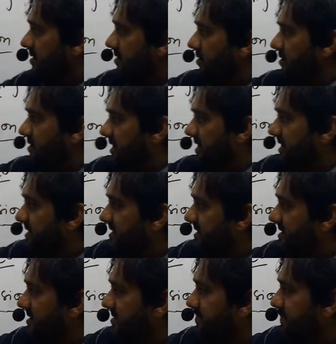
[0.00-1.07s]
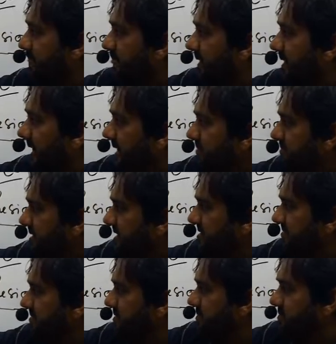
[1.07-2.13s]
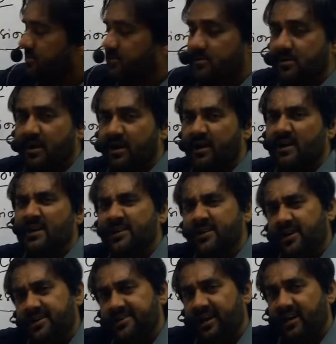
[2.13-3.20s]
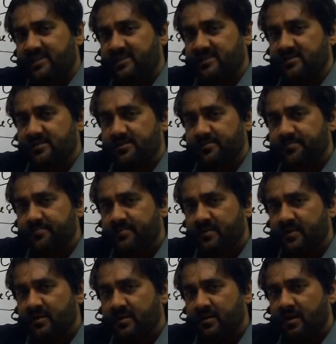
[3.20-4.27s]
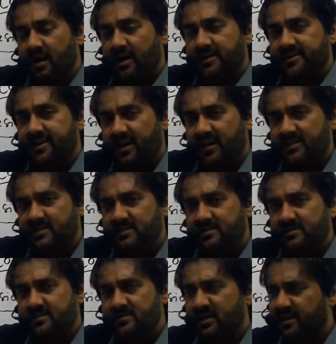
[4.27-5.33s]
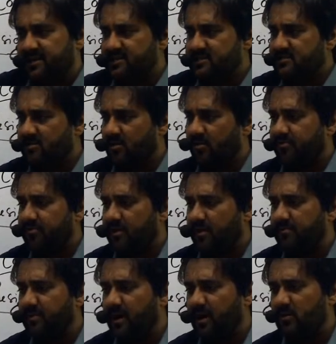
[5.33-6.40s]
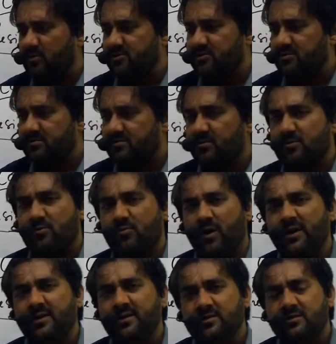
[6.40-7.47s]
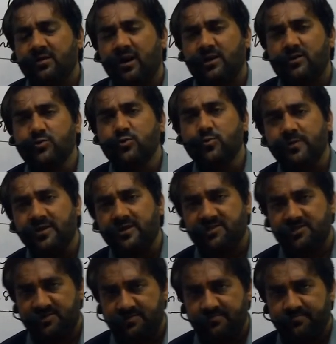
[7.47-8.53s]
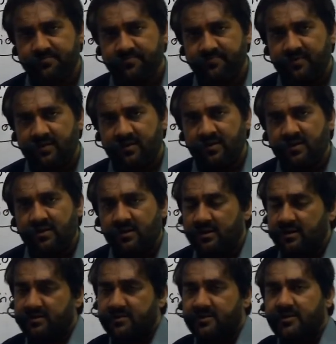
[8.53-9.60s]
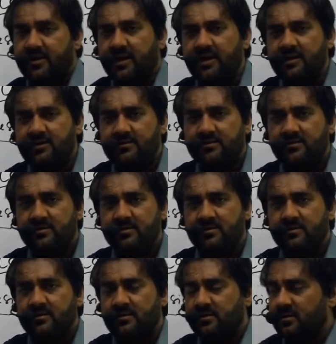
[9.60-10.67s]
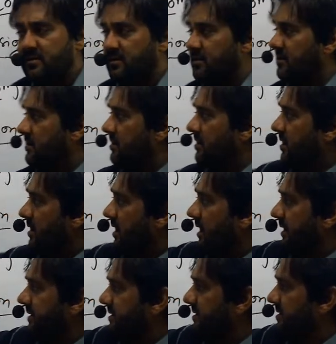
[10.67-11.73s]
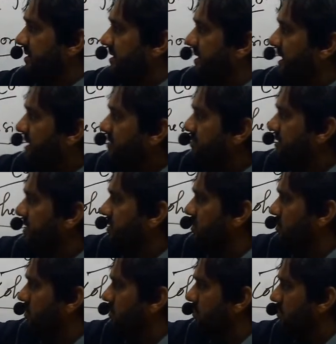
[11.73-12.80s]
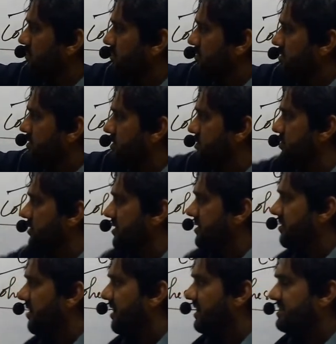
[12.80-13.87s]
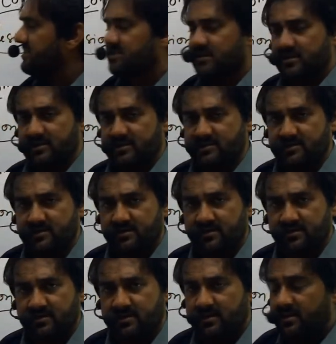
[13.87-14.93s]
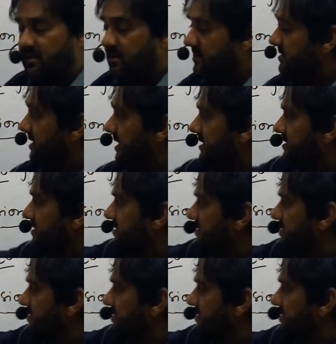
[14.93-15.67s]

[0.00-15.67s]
okay. Let me give you a little task, a task that is of about 1 or 2 minutes. Think and let me know your answers that